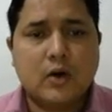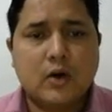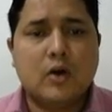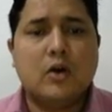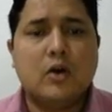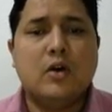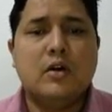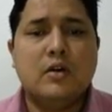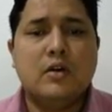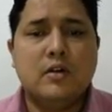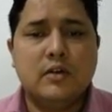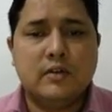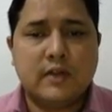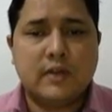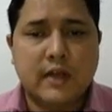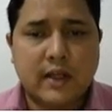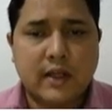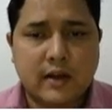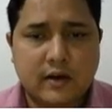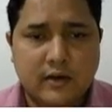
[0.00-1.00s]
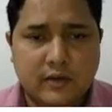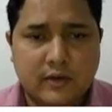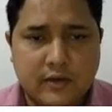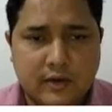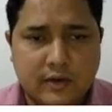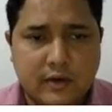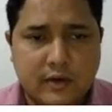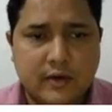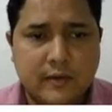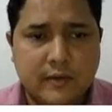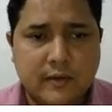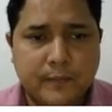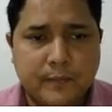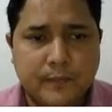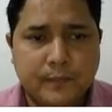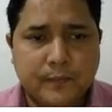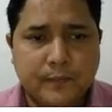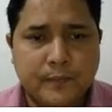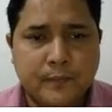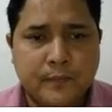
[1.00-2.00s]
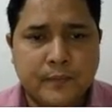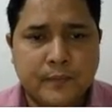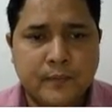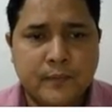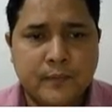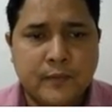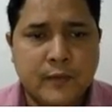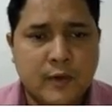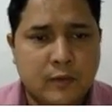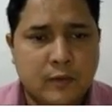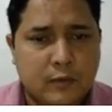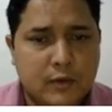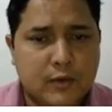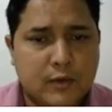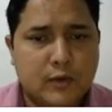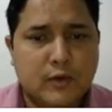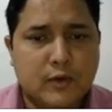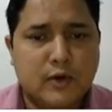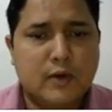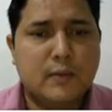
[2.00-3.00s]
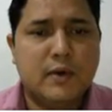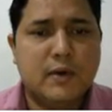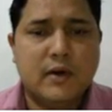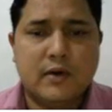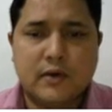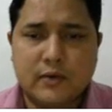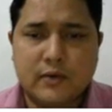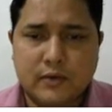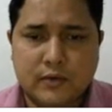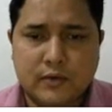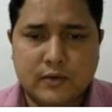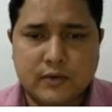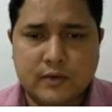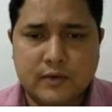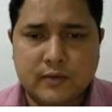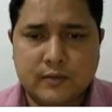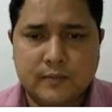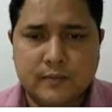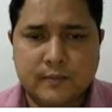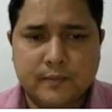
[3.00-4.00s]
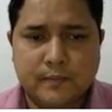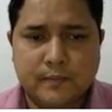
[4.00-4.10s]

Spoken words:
or desired result with your limited resources.